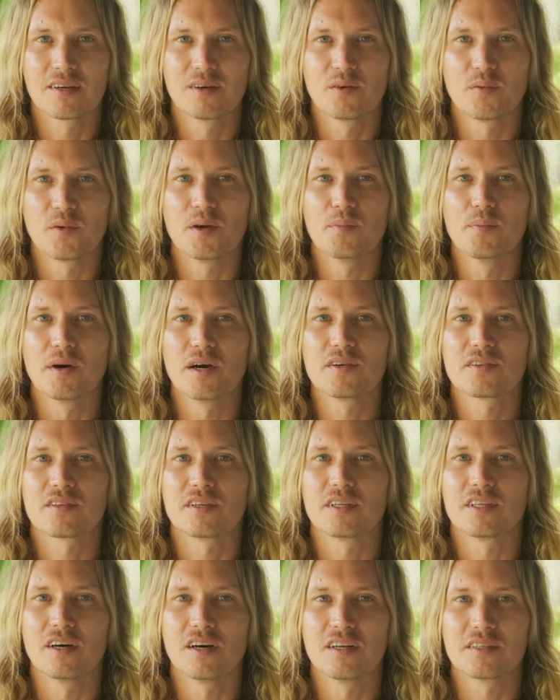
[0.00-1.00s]
we are both the
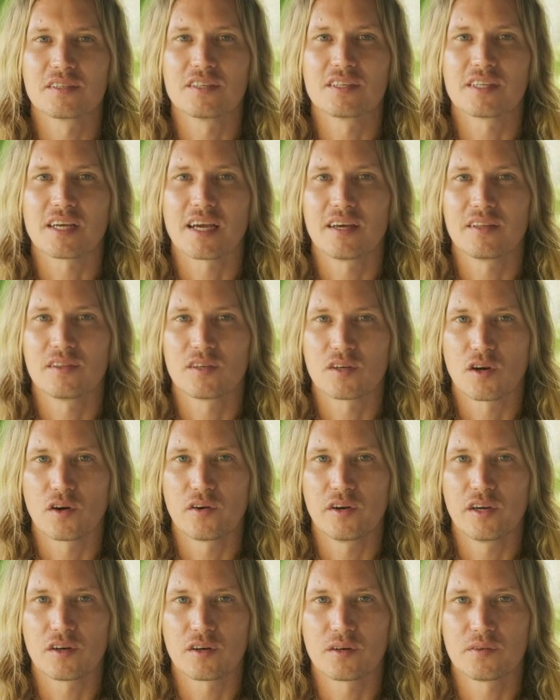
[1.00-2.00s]
dancers and the
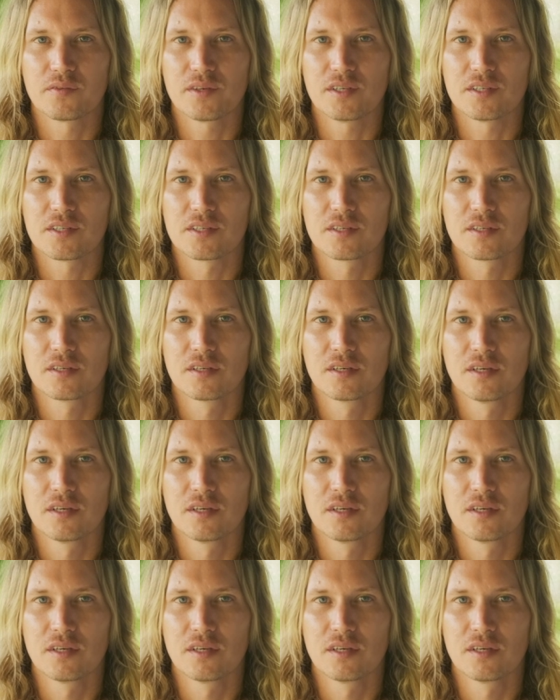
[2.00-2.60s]
choreographers,